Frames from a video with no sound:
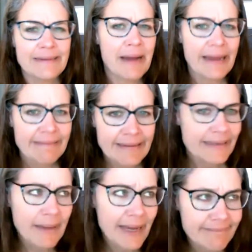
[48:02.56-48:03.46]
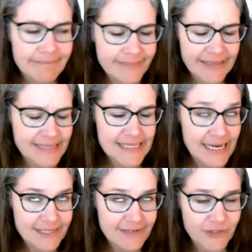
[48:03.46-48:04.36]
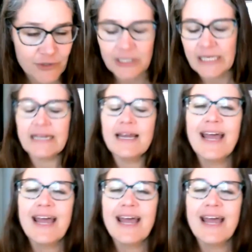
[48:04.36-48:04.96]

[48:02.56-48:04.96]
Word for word: in my in my extensive googling